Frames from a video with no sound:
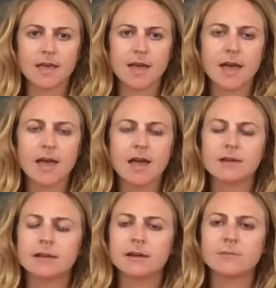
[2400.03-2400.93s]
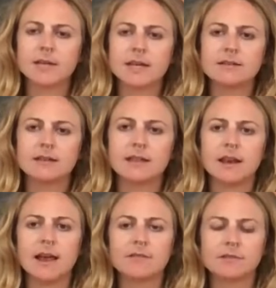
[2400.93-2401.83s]
And coming into the
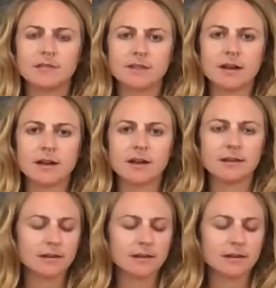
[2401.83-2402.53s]
left side,